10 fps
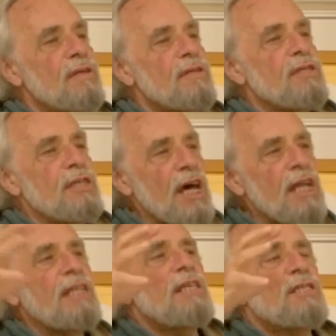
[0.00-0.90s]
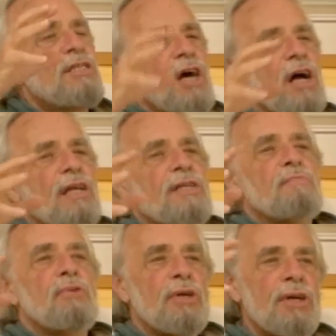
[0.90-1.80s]
studied this knowledge,
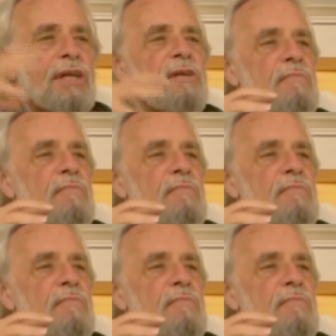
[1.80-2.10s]
put it into